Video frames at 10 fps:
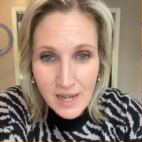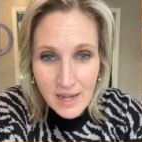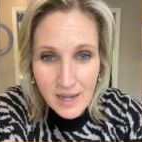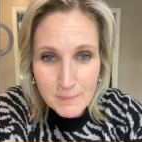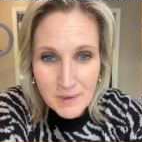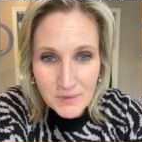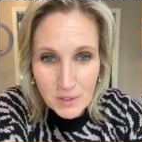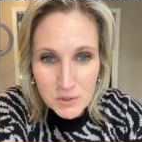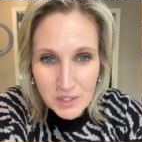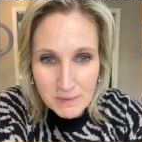
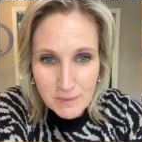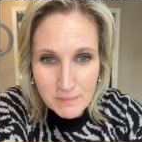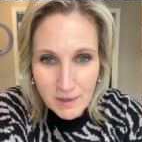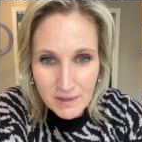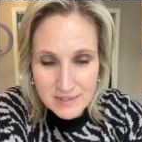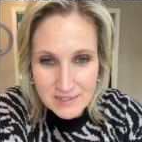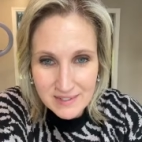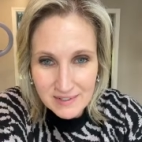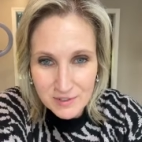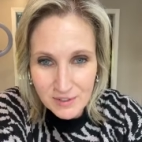Buffalo chicken meatballs. It
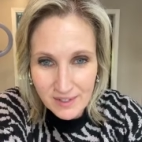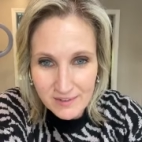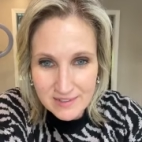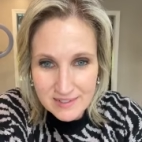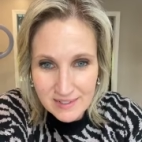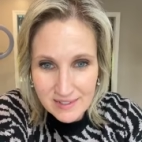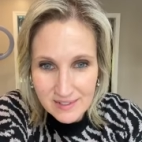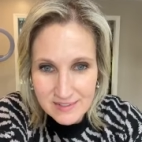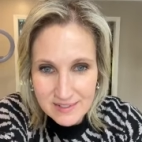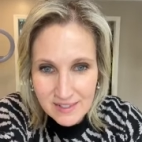sounds good, Karen
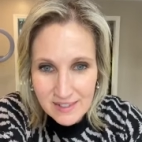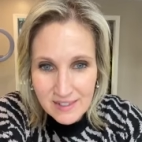says.